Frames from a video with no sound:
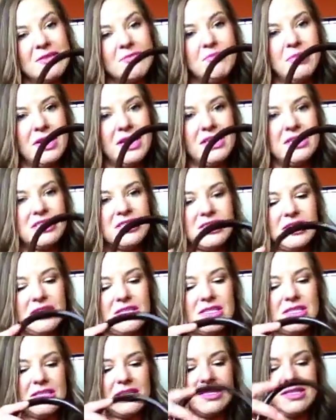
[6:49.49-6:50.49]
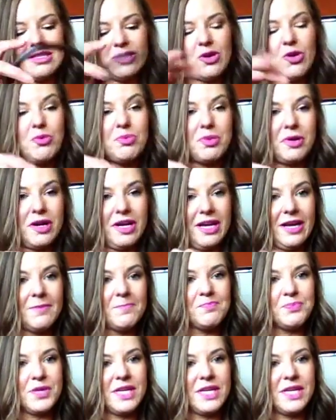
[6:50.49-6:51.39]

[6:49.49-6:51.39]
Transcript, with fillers: but it's just so pretty.